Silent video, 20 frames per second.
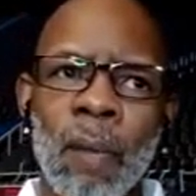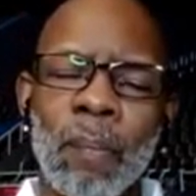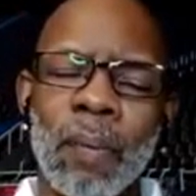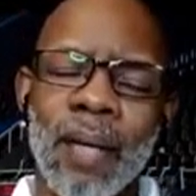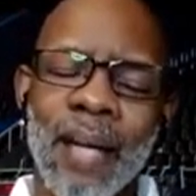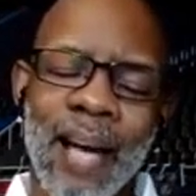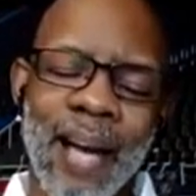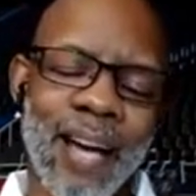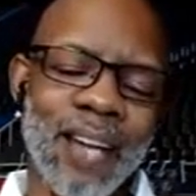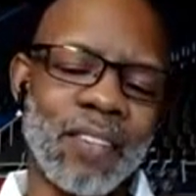
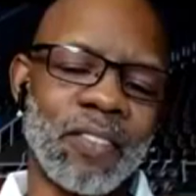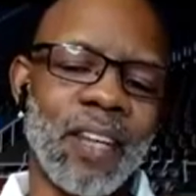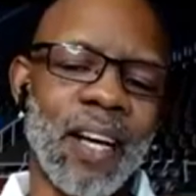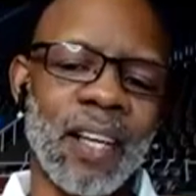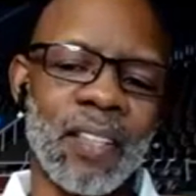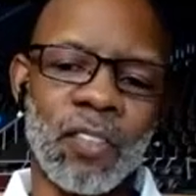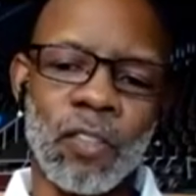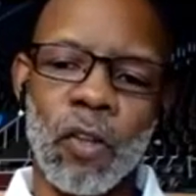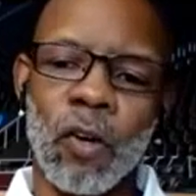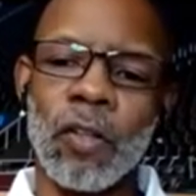But as
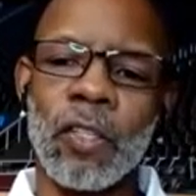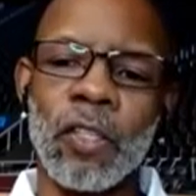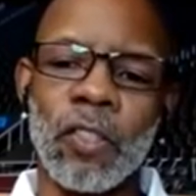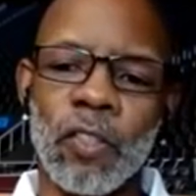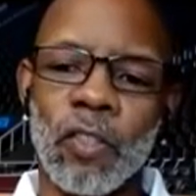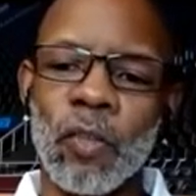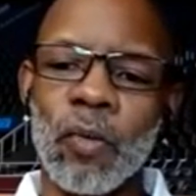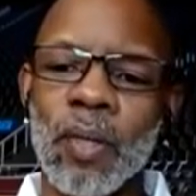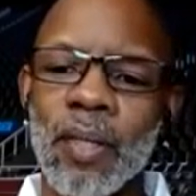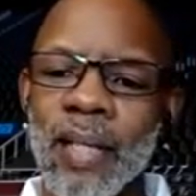I started
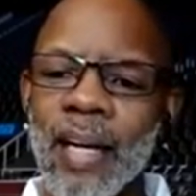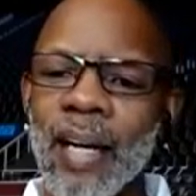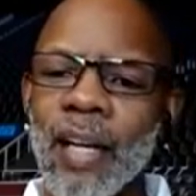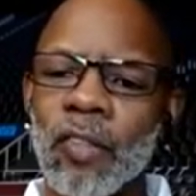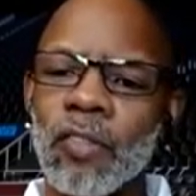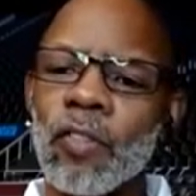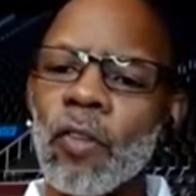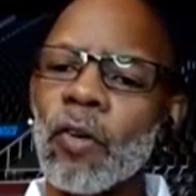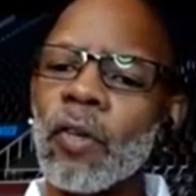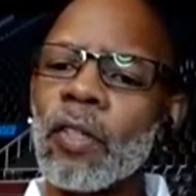doing that,
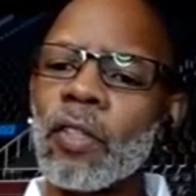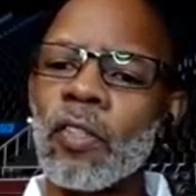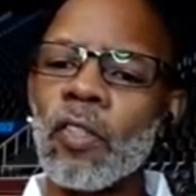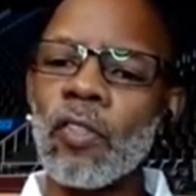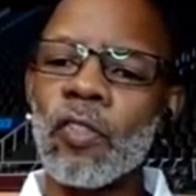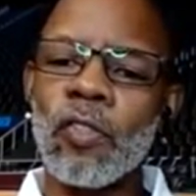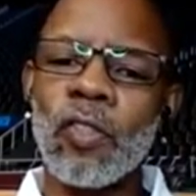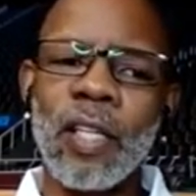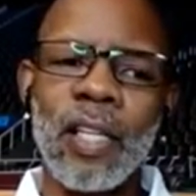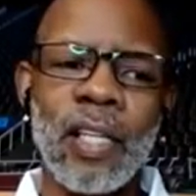I started
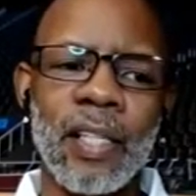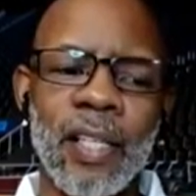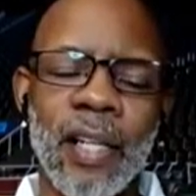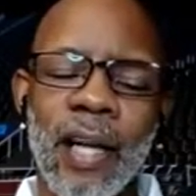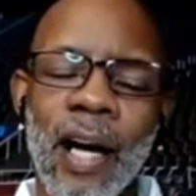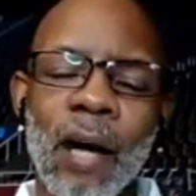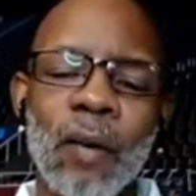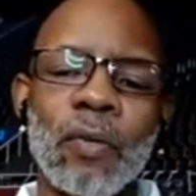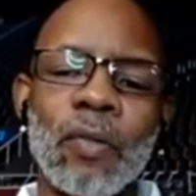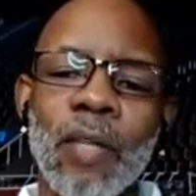to see
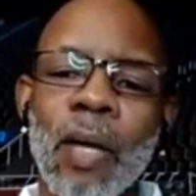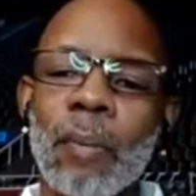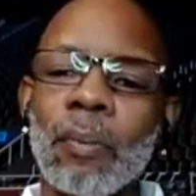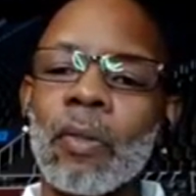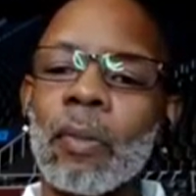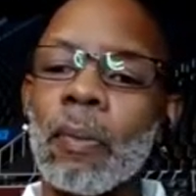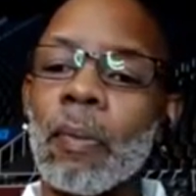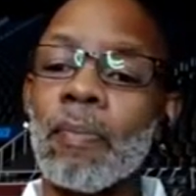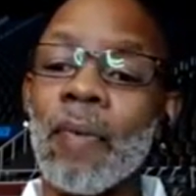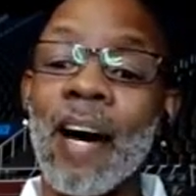that I was able
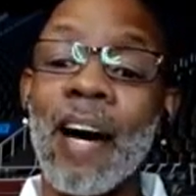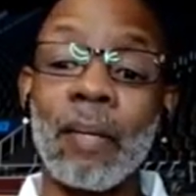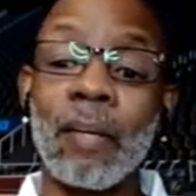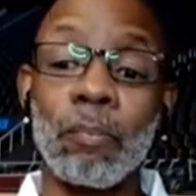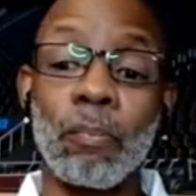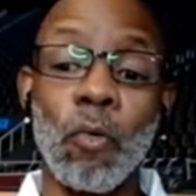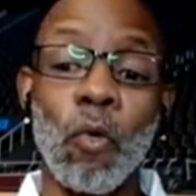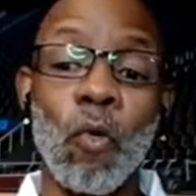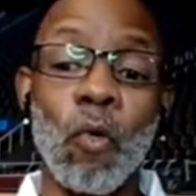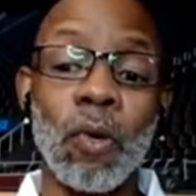to
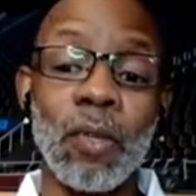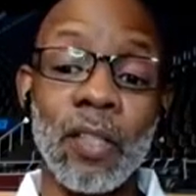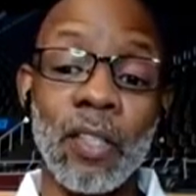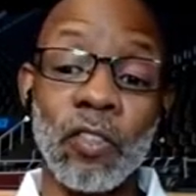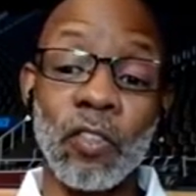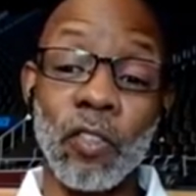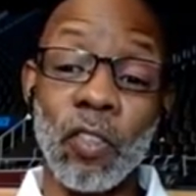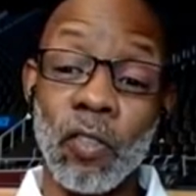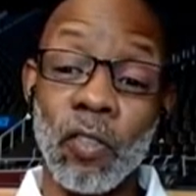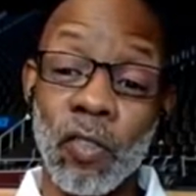provide more
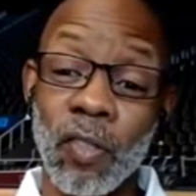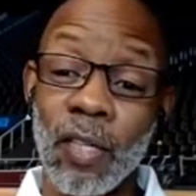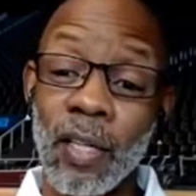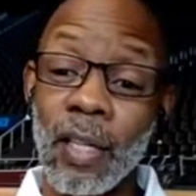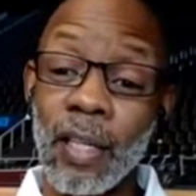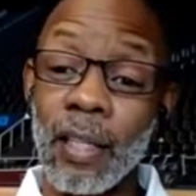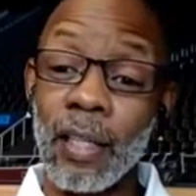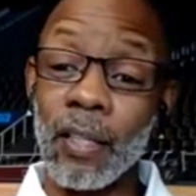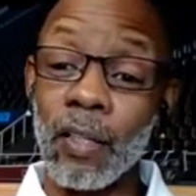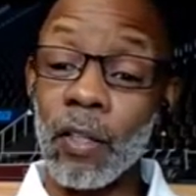than just
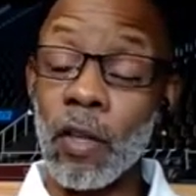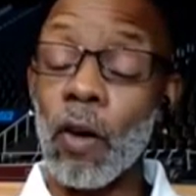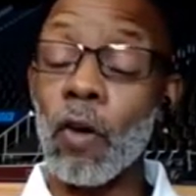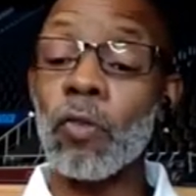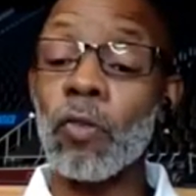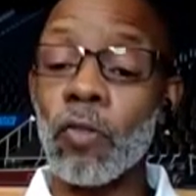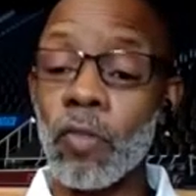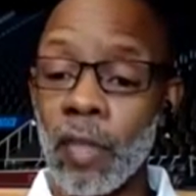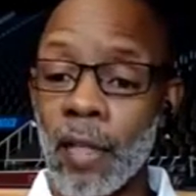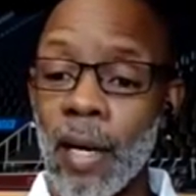the
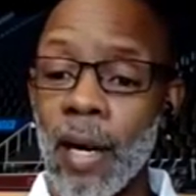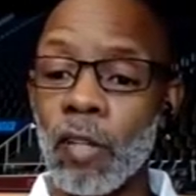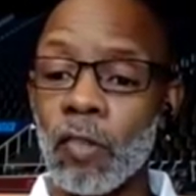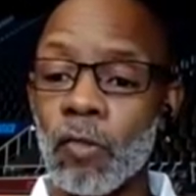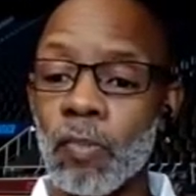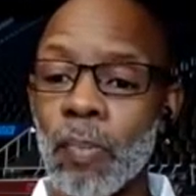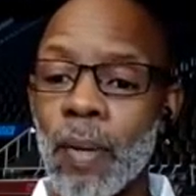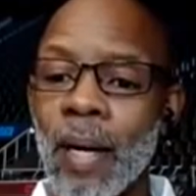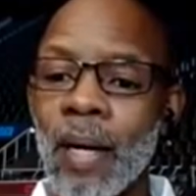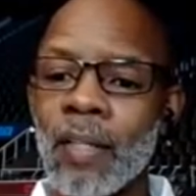coaching
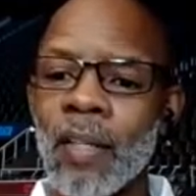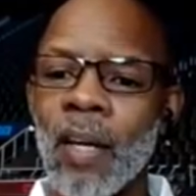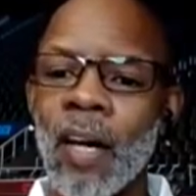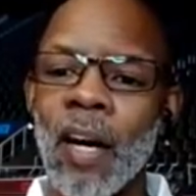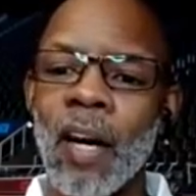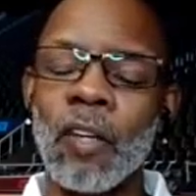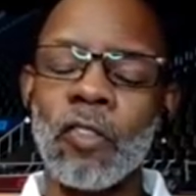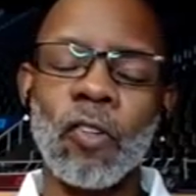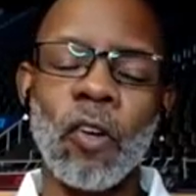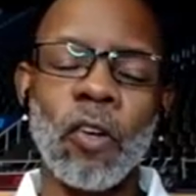aspect.
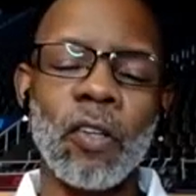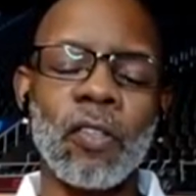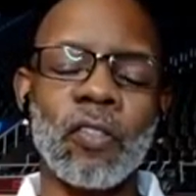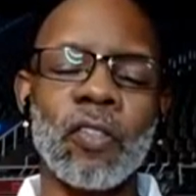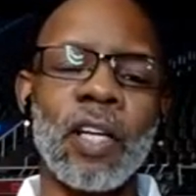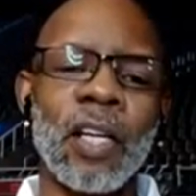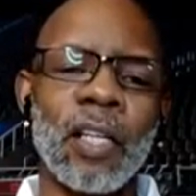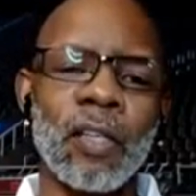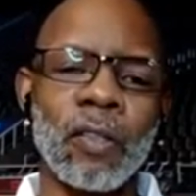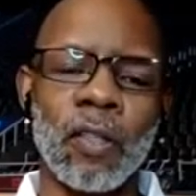I started
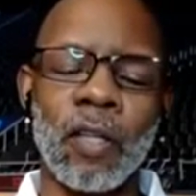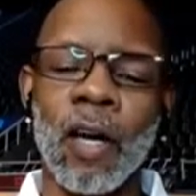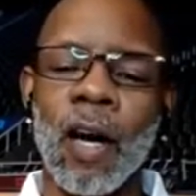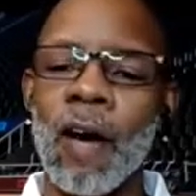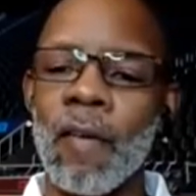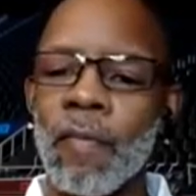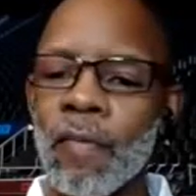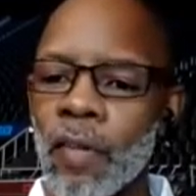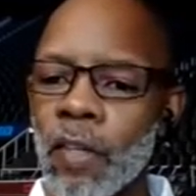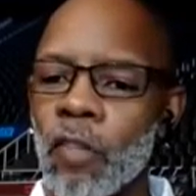seeing
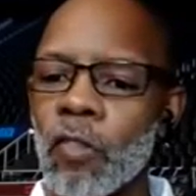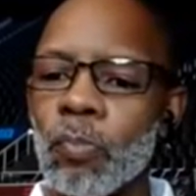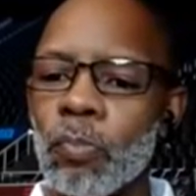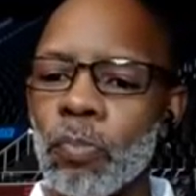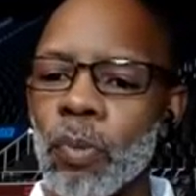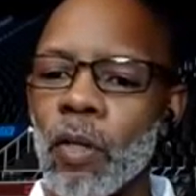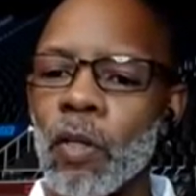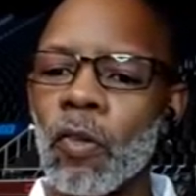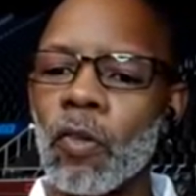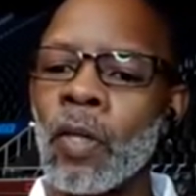confidence
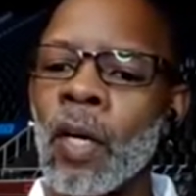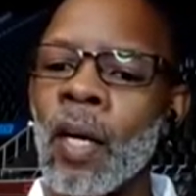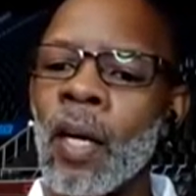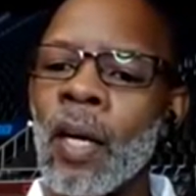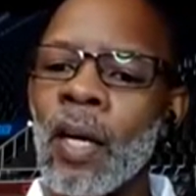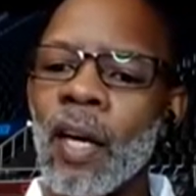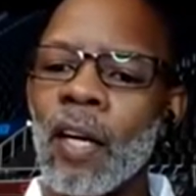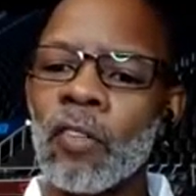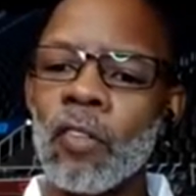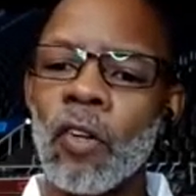build.
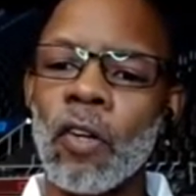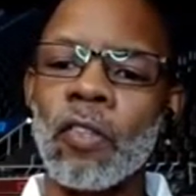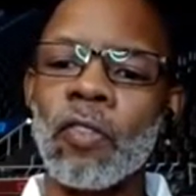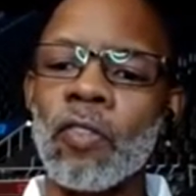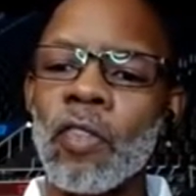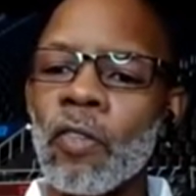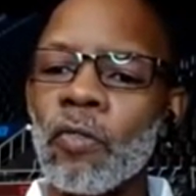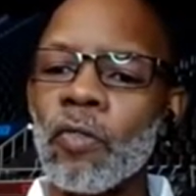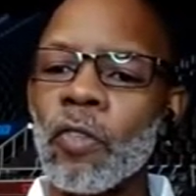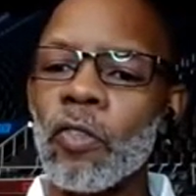I started
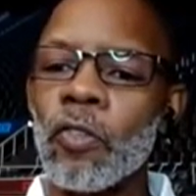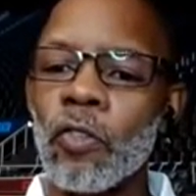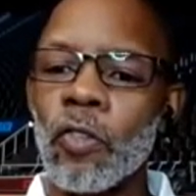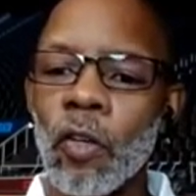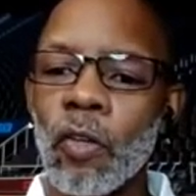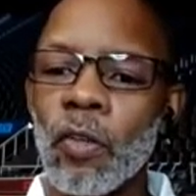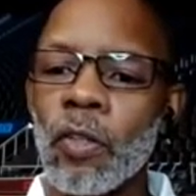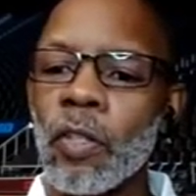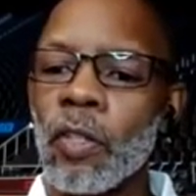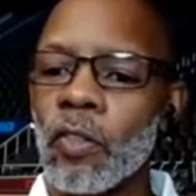seeing
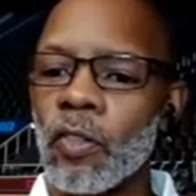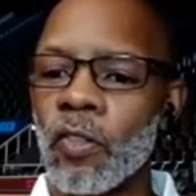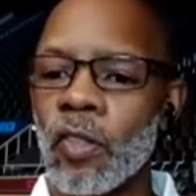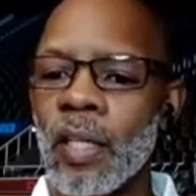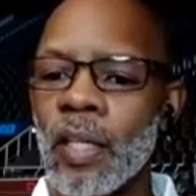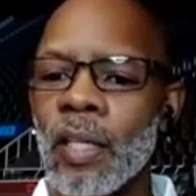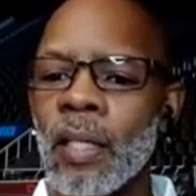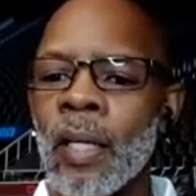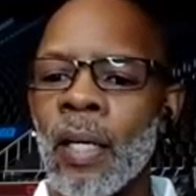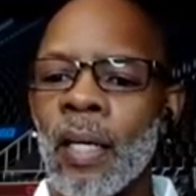
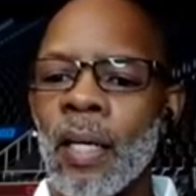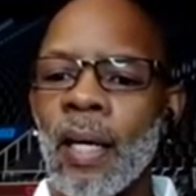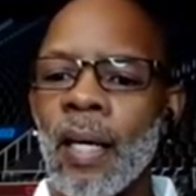resiliency.